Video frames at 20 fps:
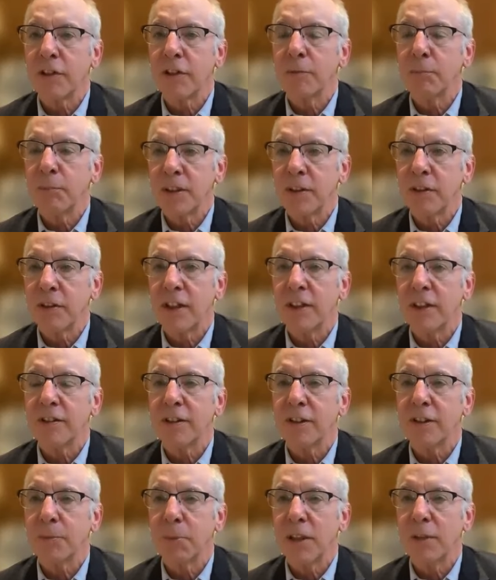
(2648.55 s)

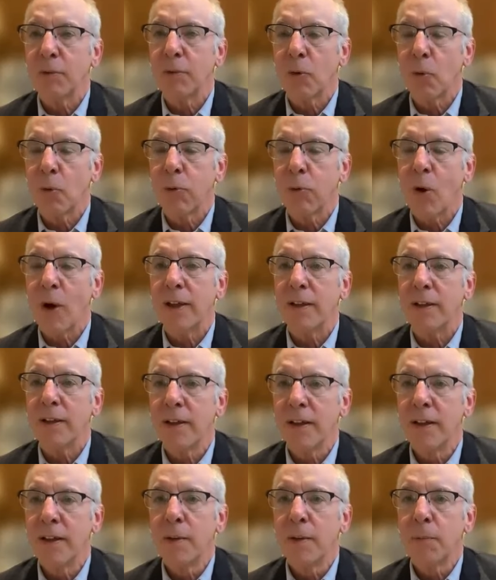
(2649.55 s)
administration to be quite
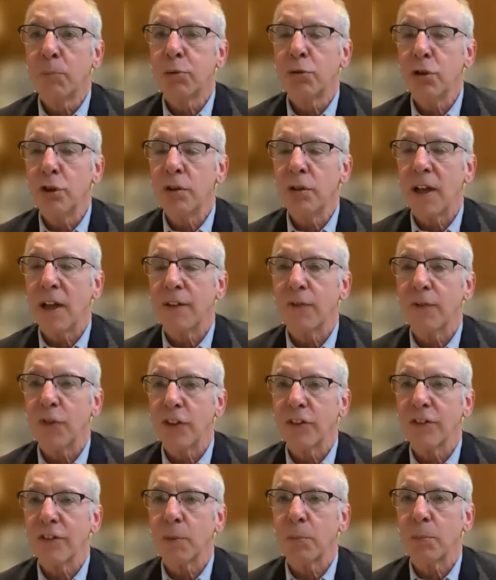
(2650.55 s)
prudent on
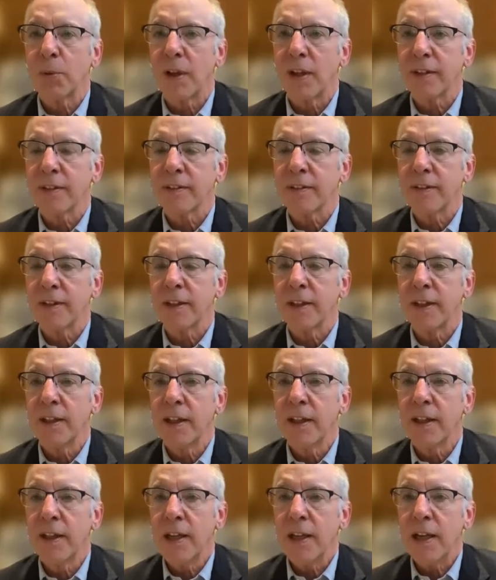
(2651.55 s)
fiscal policy
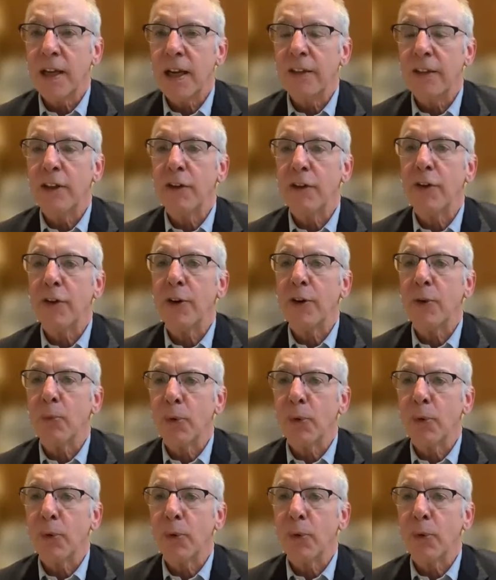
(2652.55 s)
and they were,